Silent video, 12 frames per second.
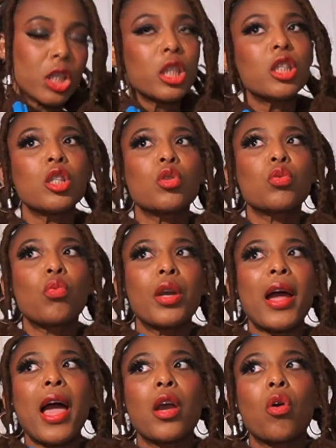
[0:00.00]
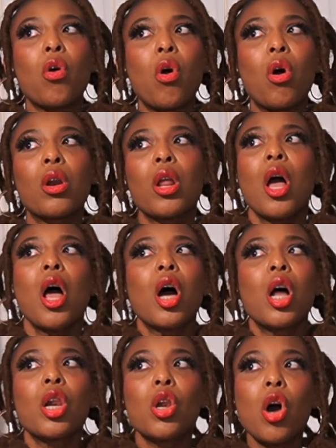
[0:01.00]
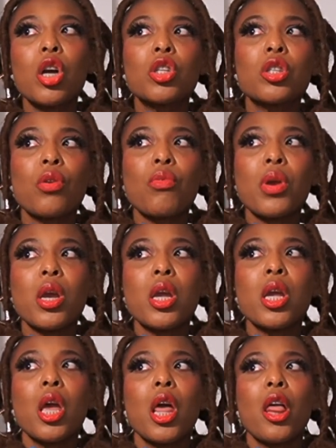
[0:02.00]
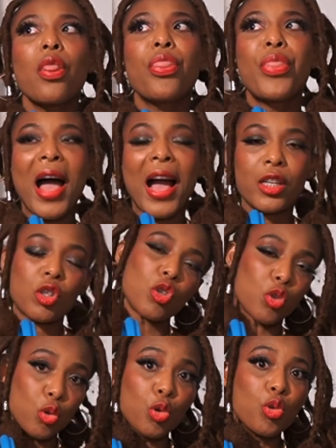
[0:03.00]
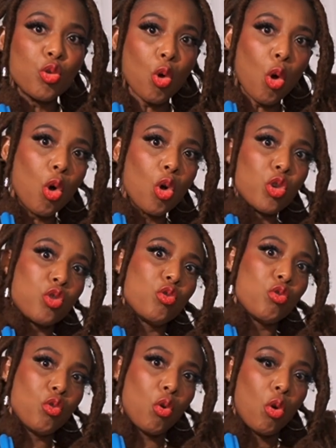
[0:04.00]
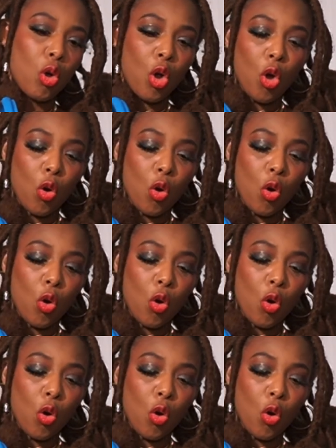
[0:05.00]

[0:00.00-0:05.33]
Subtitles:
This is what I call luxury that you know.